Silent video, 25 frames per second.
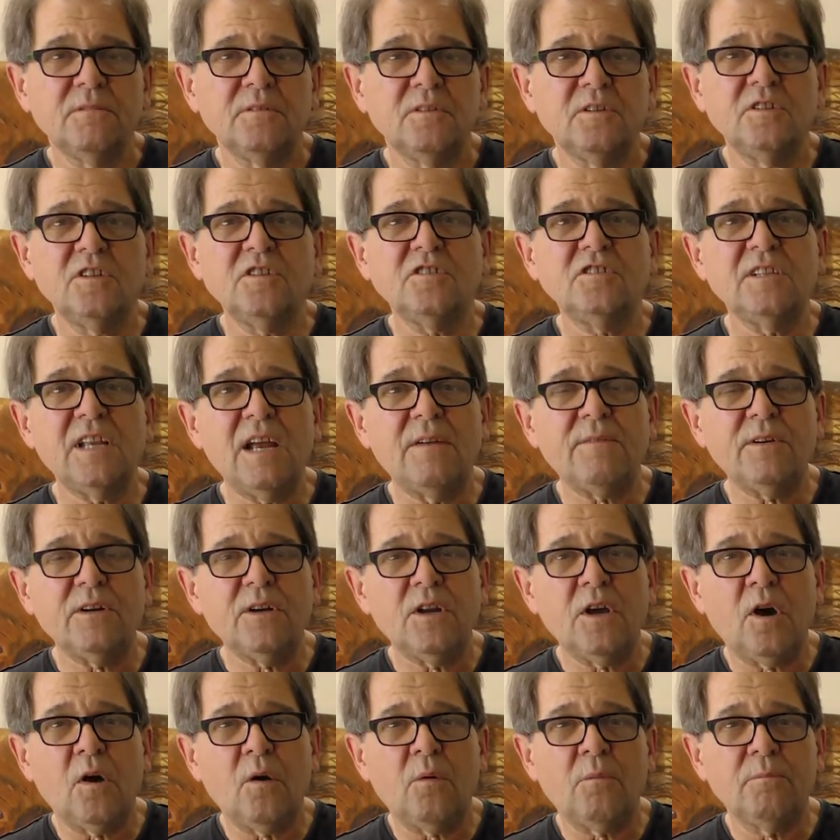You just never
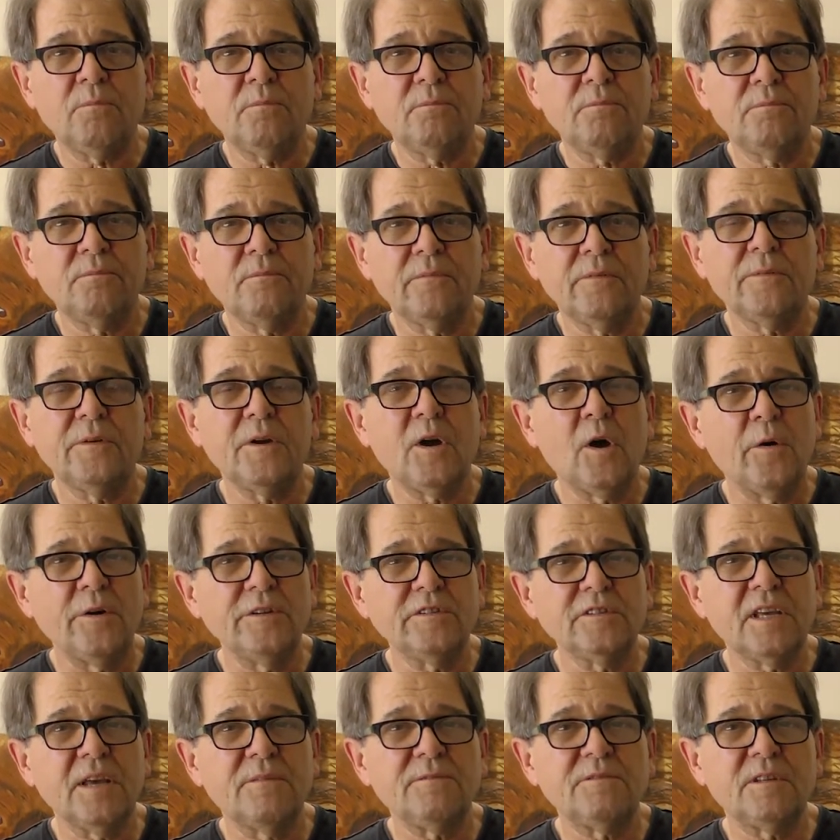know. But we
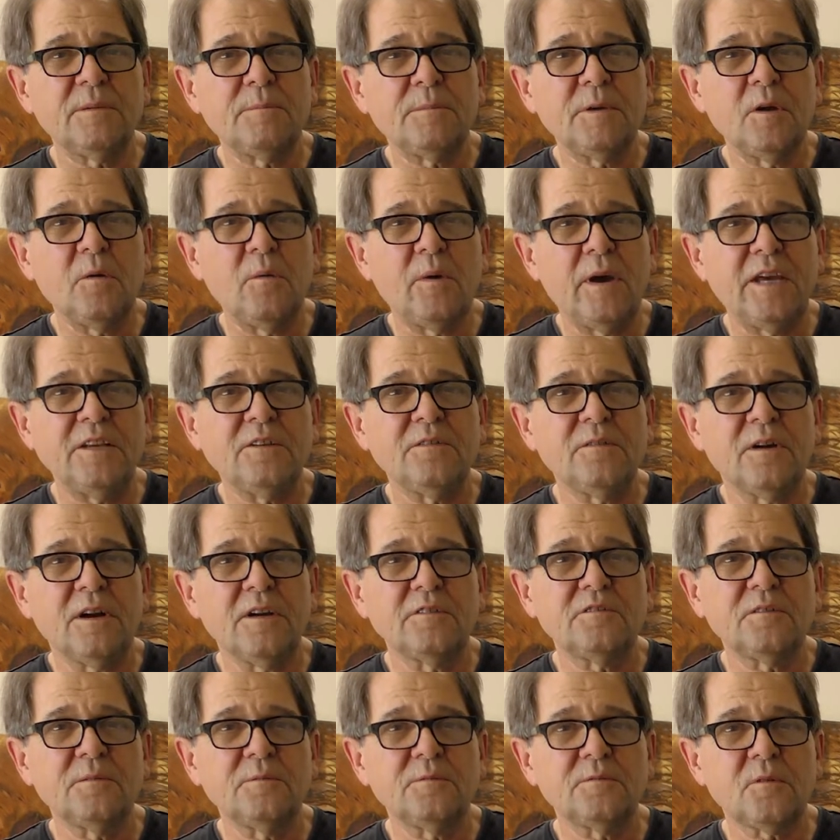always give something away to
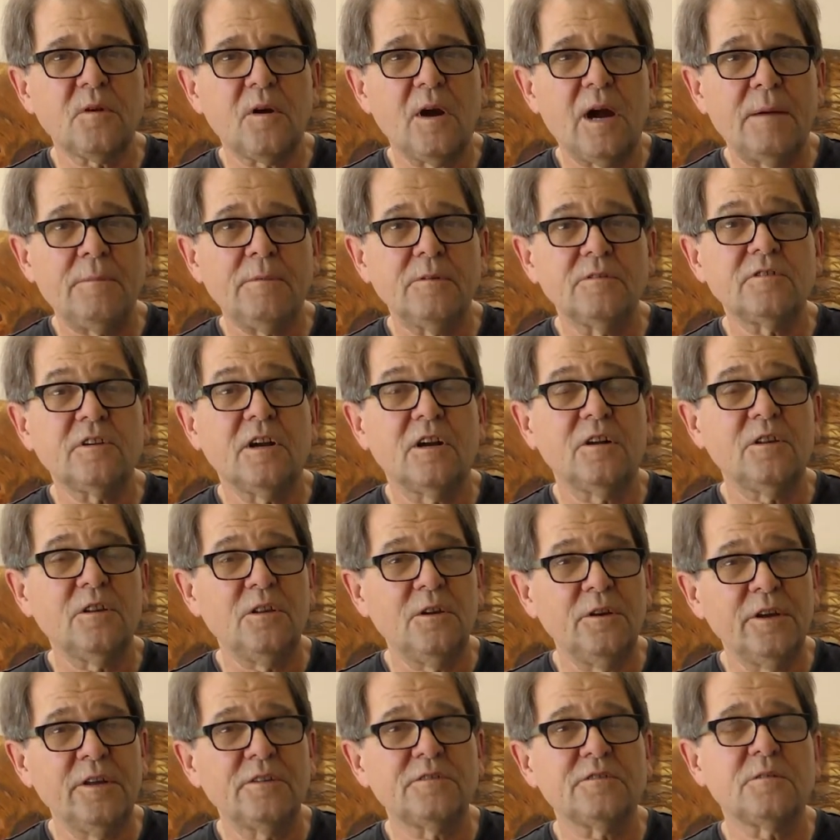our subscribers, our
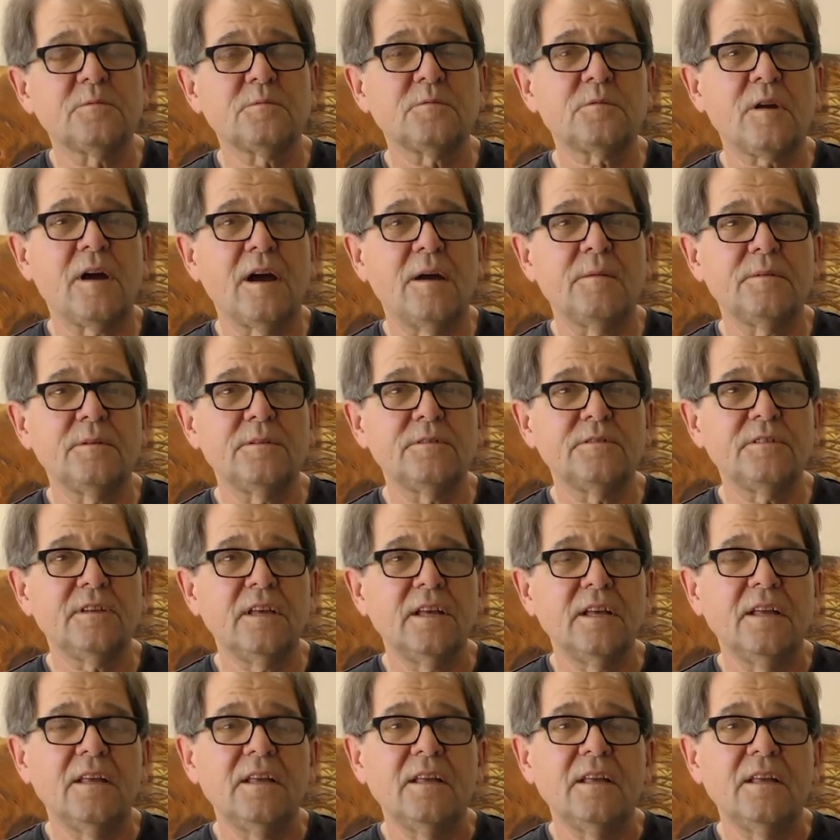loyal subscribers.